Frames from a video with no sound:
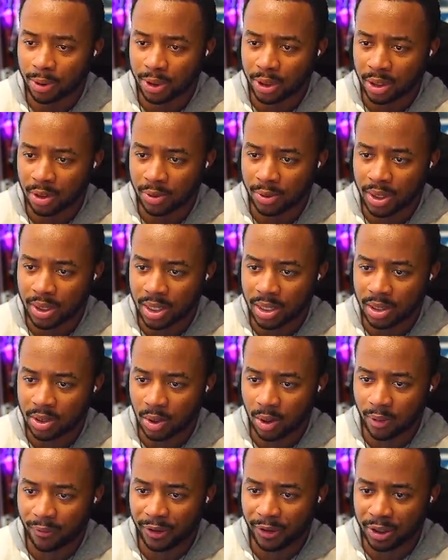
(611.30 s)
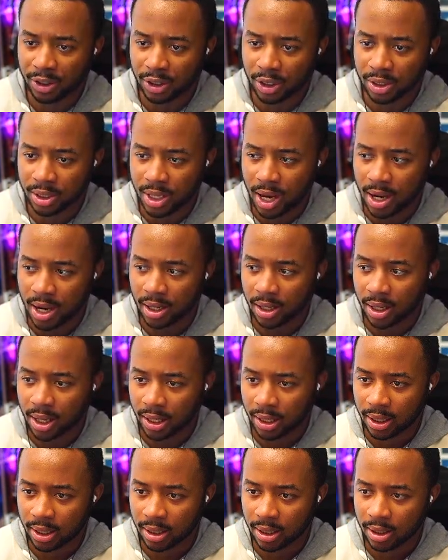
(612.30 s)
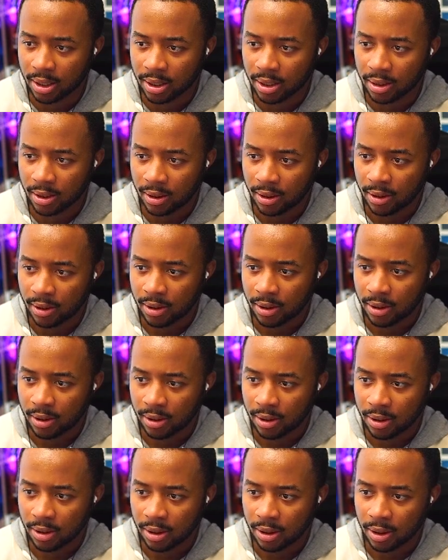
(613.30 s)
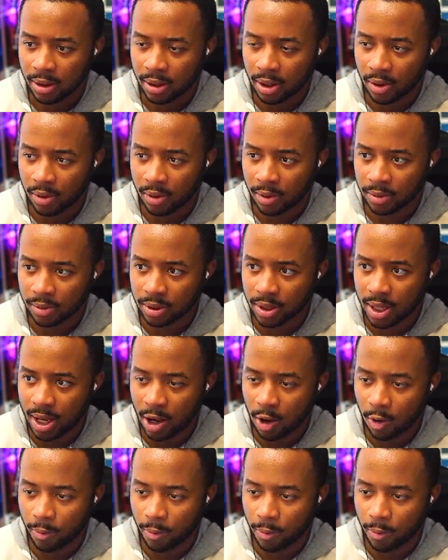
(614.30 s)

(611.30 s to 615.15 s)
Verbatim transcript: to use these, or if it's just kind of like, you know, to help